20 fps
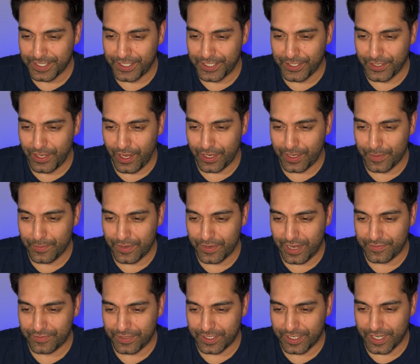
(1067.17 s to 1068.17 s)
Good luck in
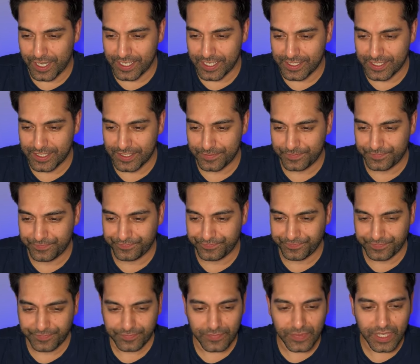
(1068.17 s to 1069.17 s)
Bradford, guys.
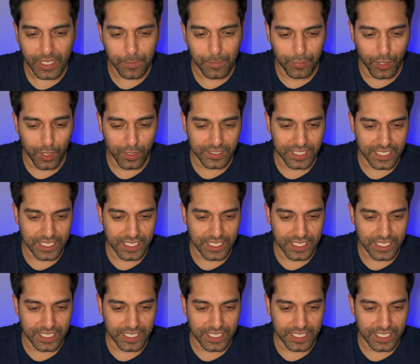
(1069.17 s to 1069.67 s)
Paul